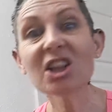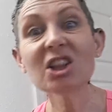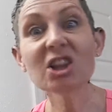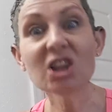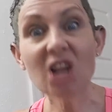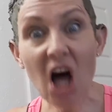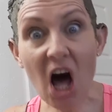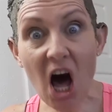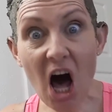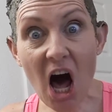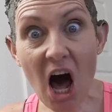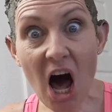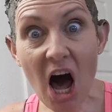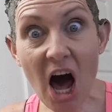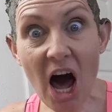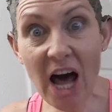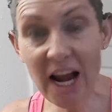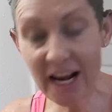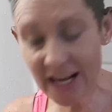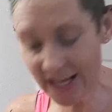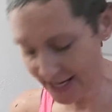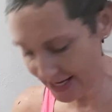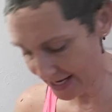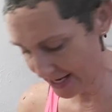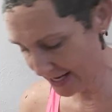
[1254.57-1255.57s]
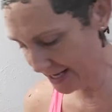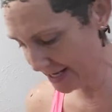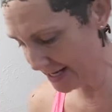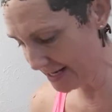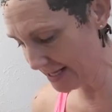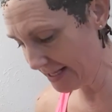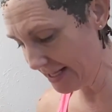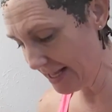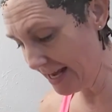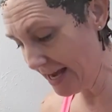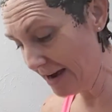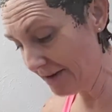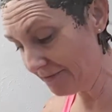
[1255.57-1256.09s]
a lot of henna
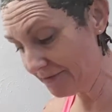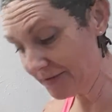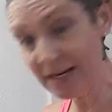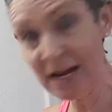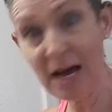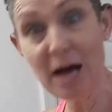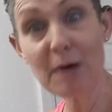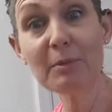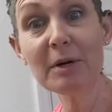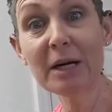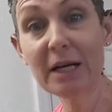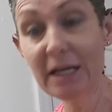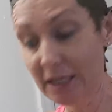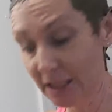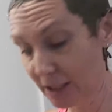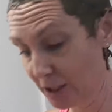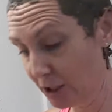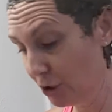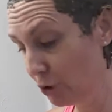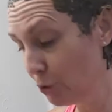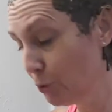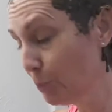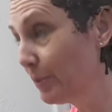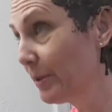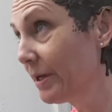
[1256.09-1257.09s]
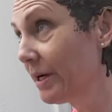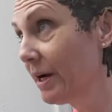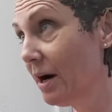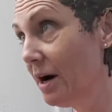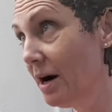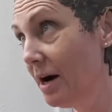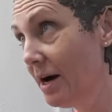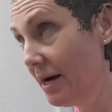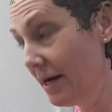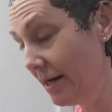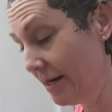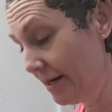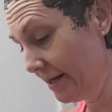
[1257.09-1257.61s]
left, and I'm going to goop it
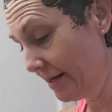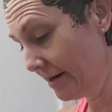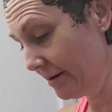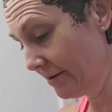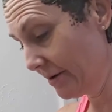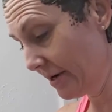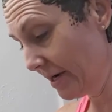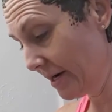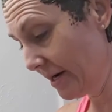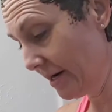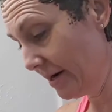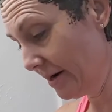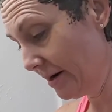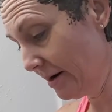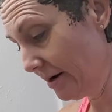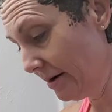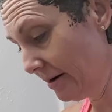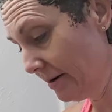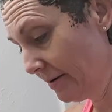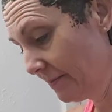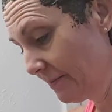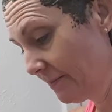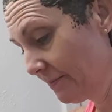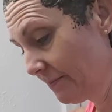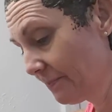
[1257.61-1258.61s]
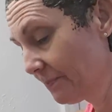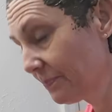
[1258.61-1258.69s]
on. I don't care.